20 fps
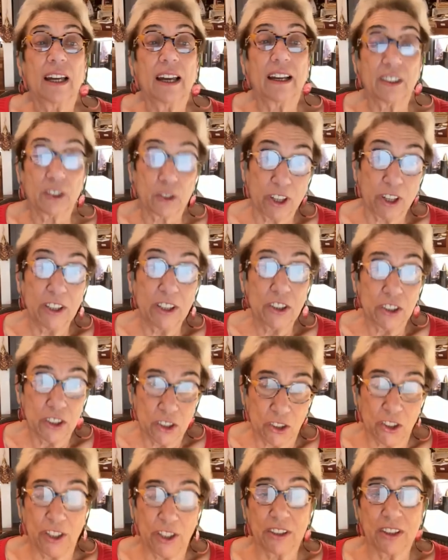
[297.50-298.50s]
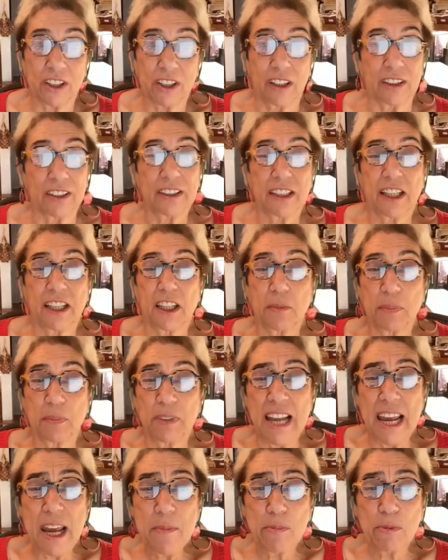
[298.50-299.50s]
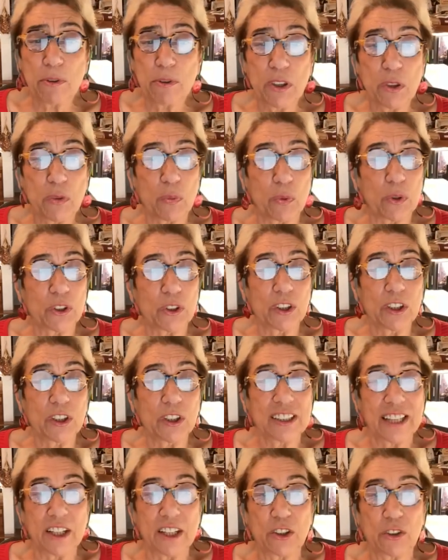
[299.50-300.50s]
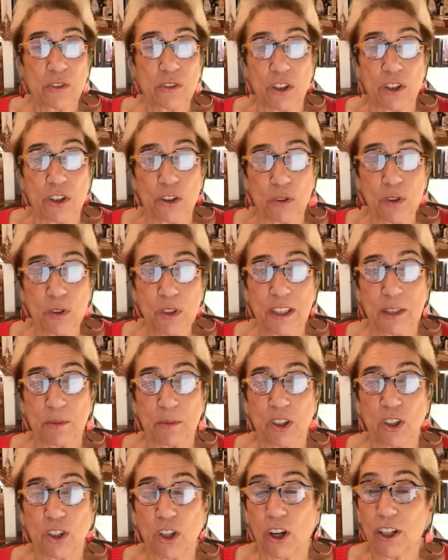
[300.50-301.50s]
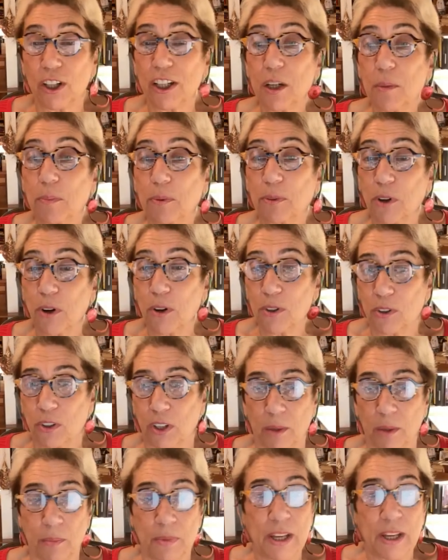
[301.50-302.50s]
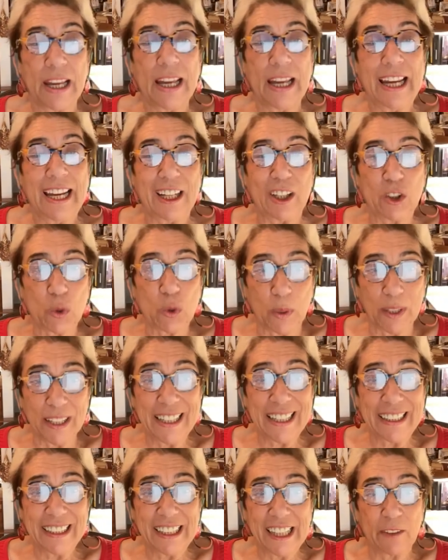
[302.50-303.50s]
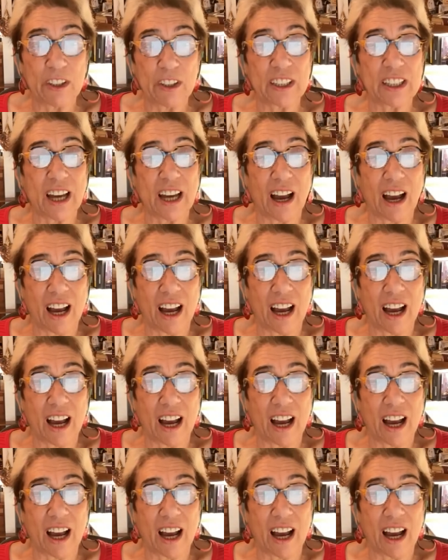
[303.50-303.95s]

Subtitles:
as righteous Gentiles, the B'nai B'rith World Center in Jerusalem started a program in 2011 to